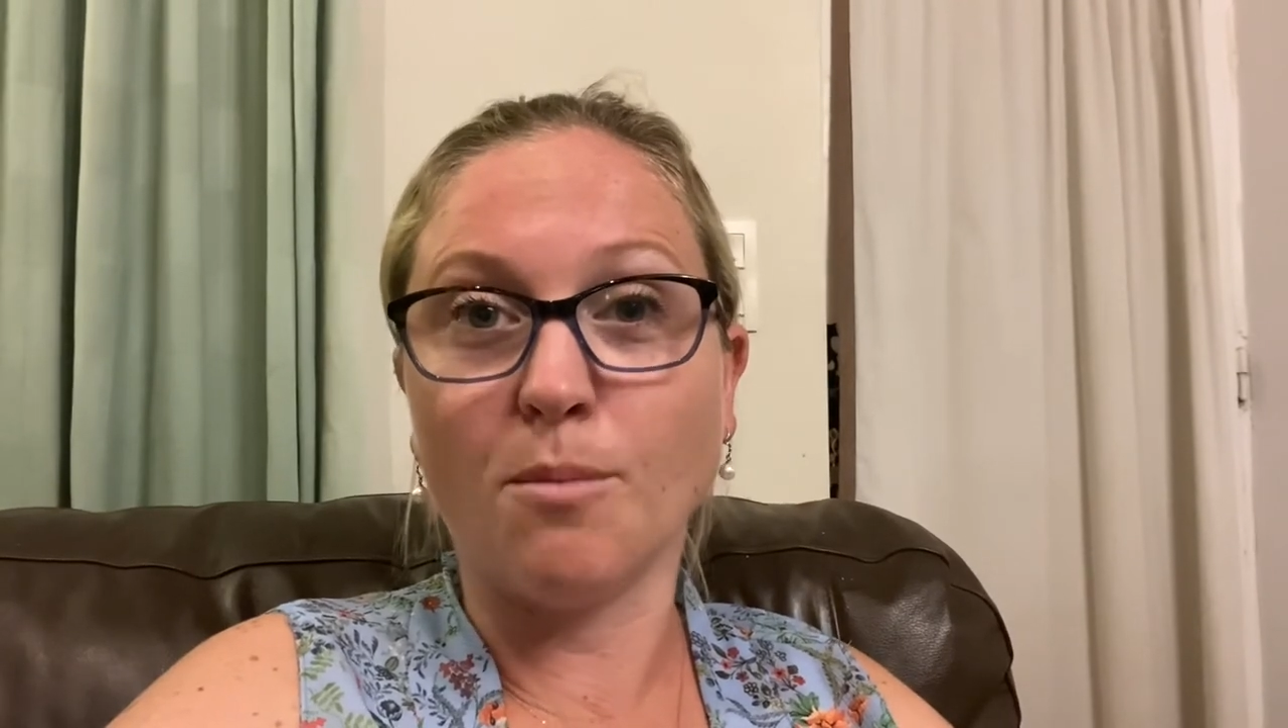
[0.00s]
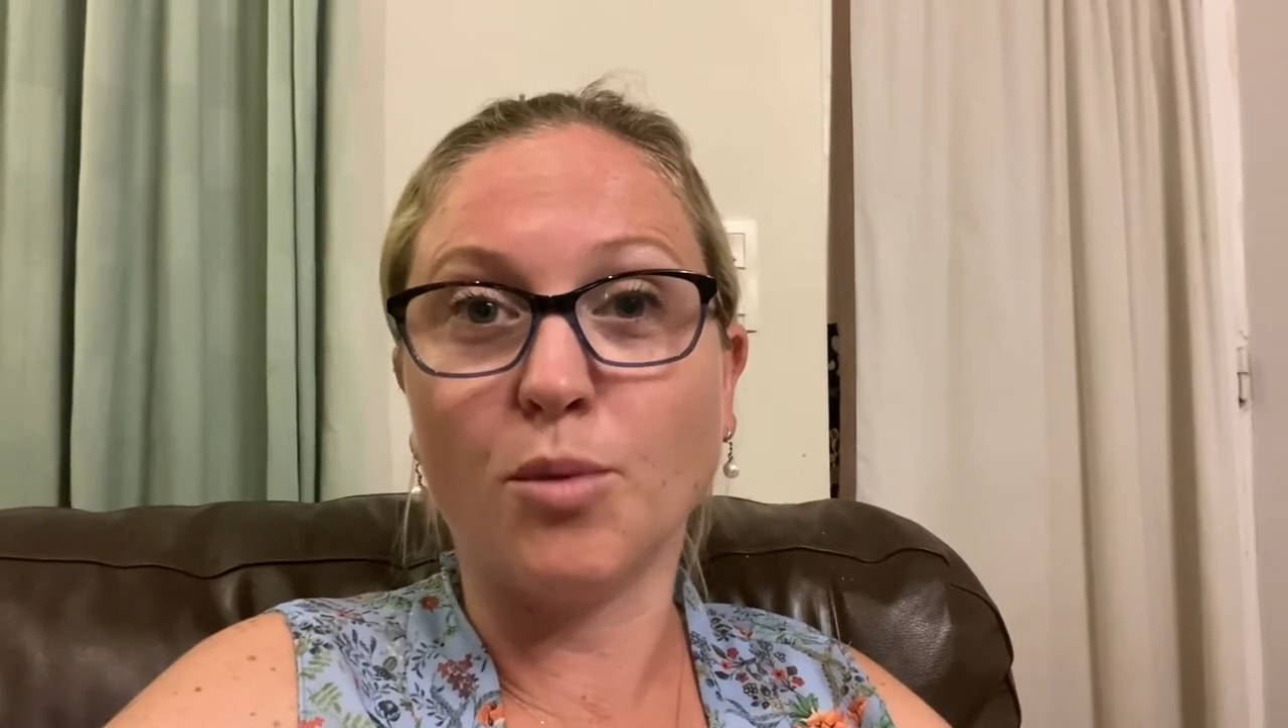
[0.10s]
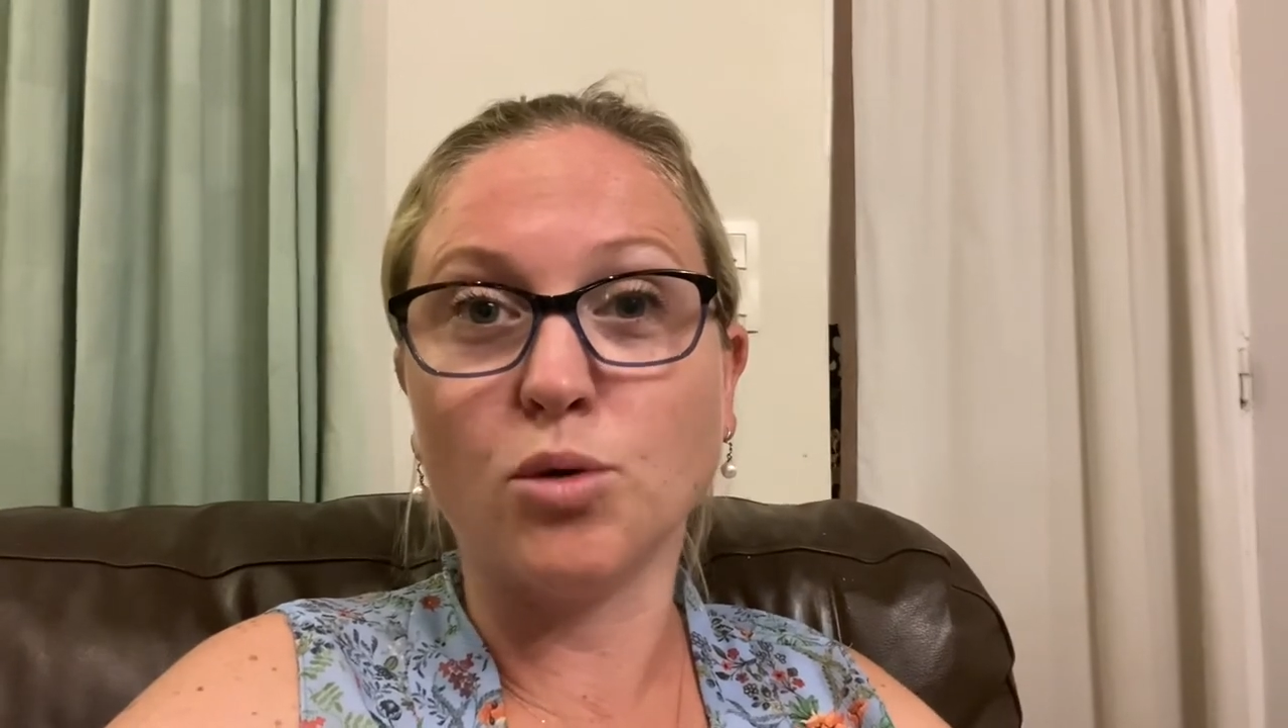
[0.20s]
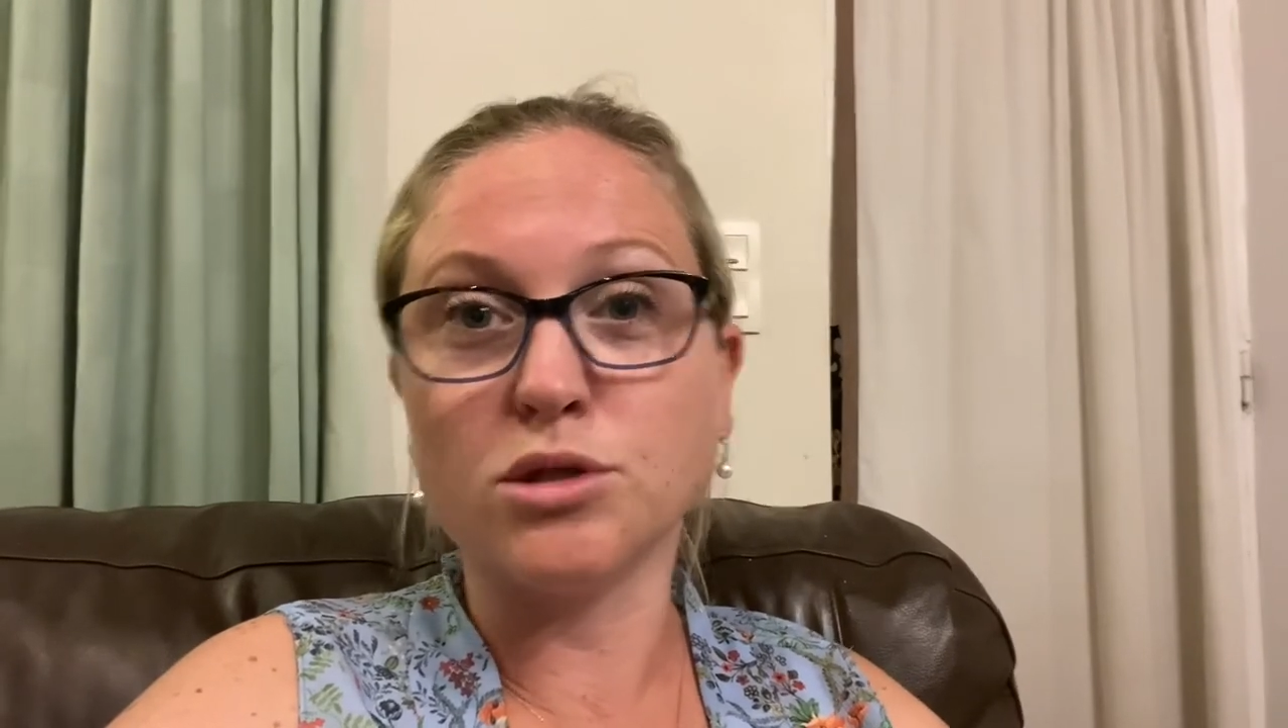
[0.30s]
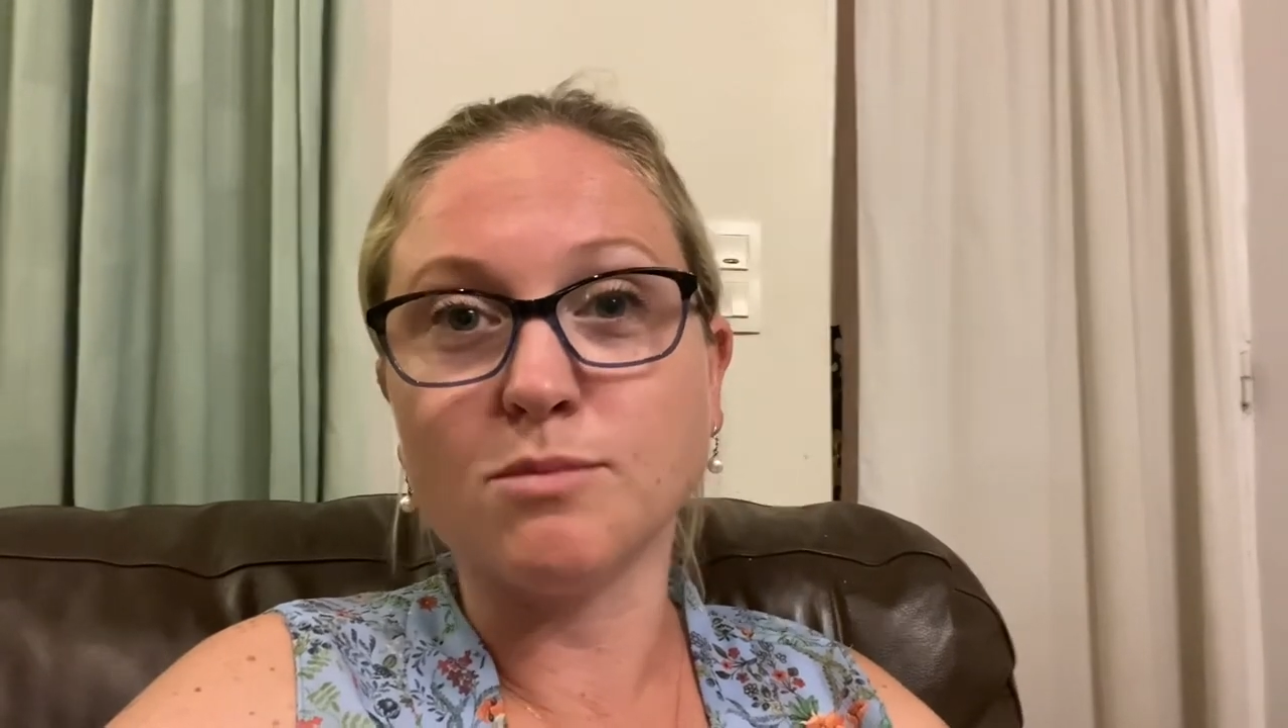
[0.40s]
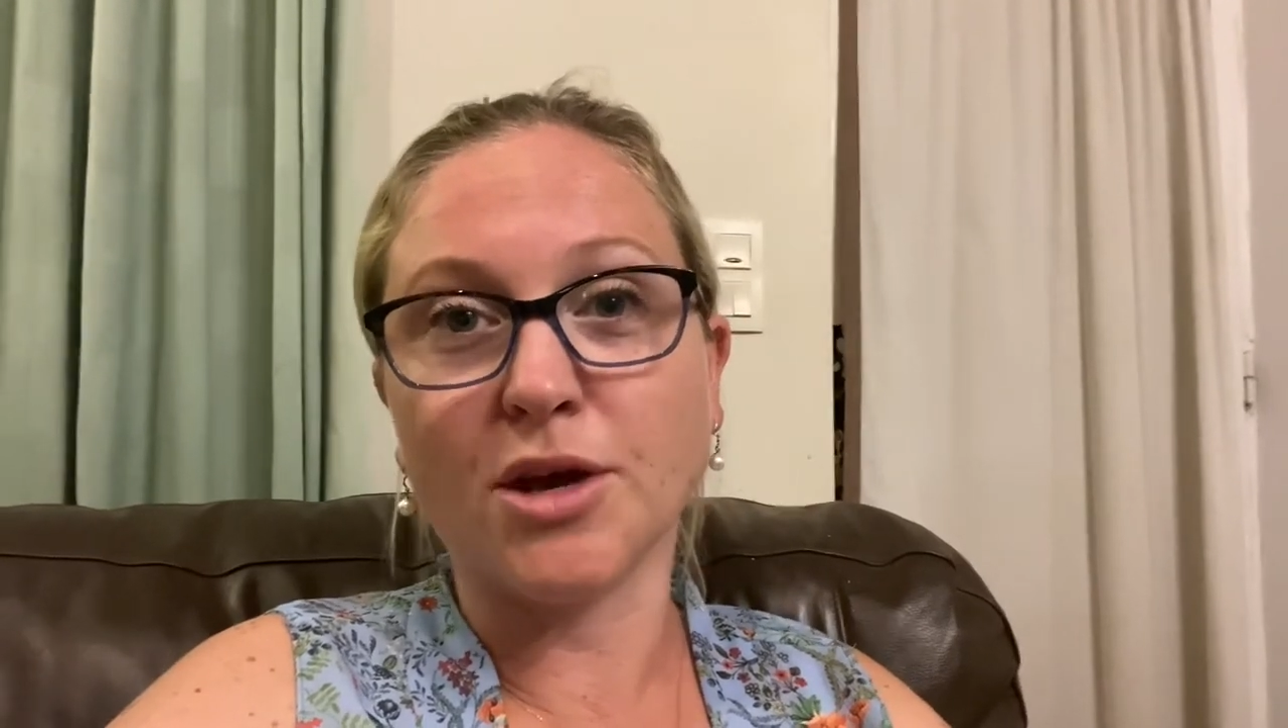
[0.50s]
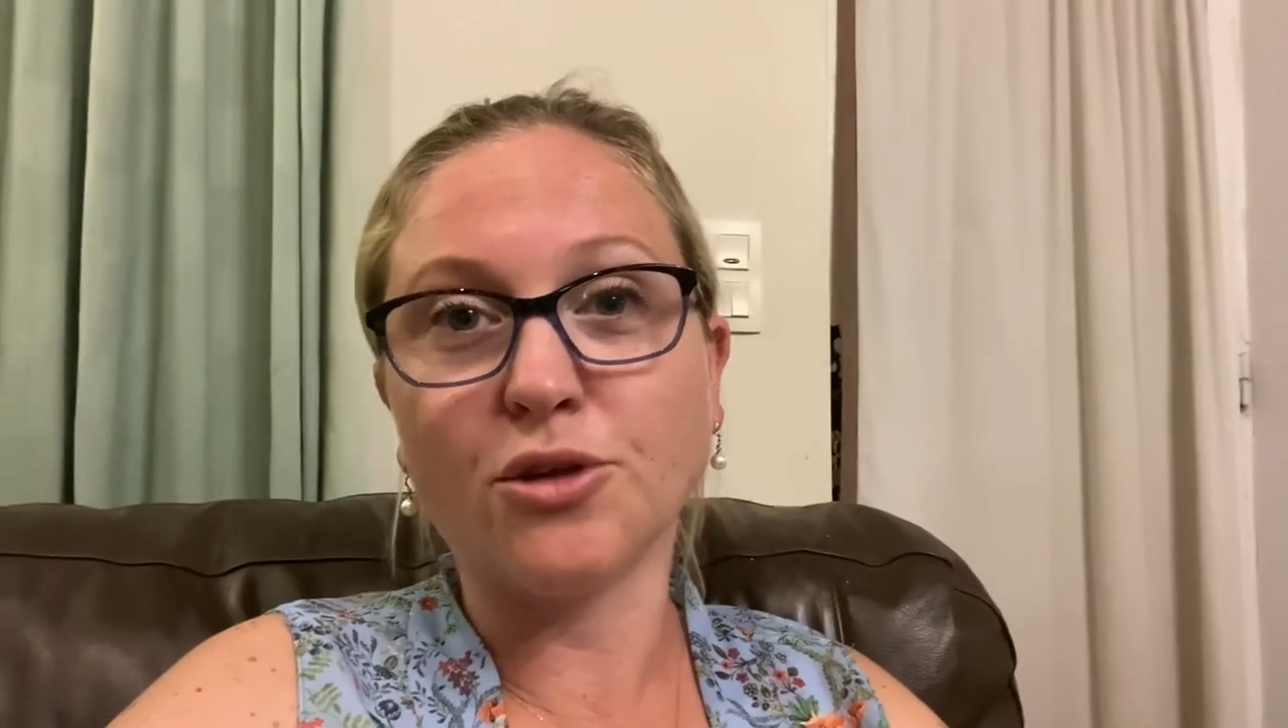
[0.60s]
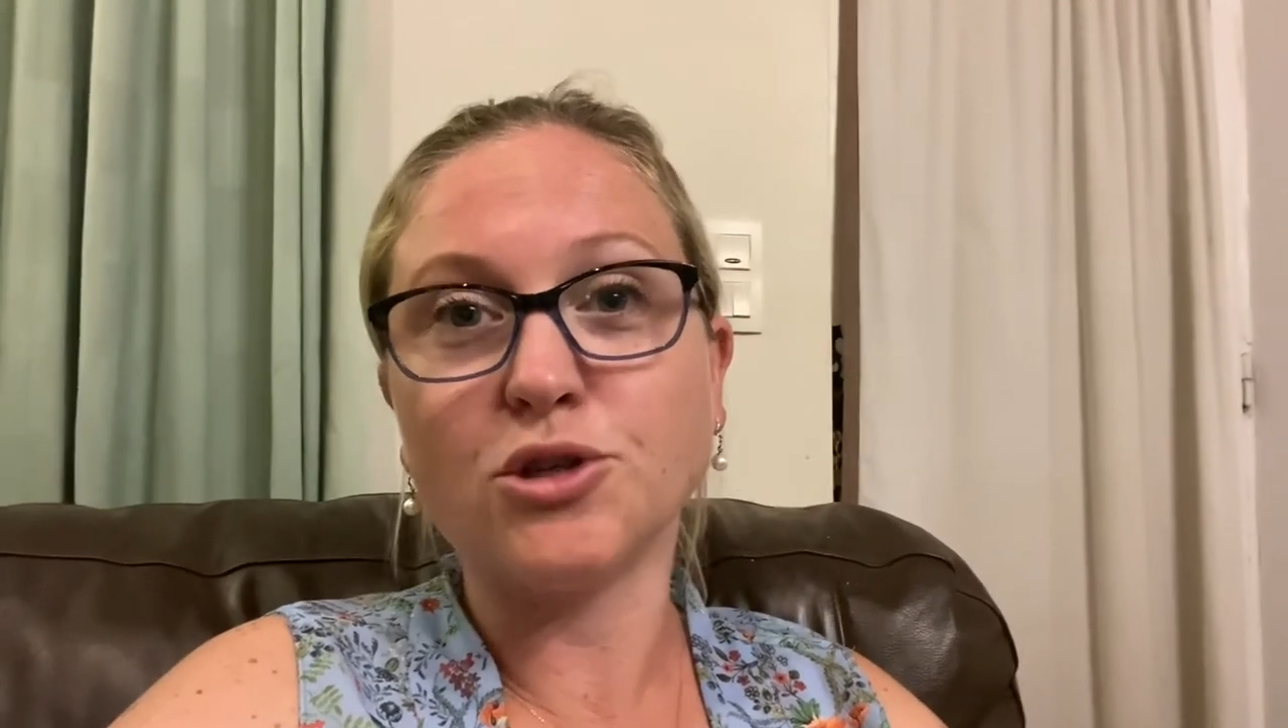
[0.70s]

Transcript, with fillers: Portsmouth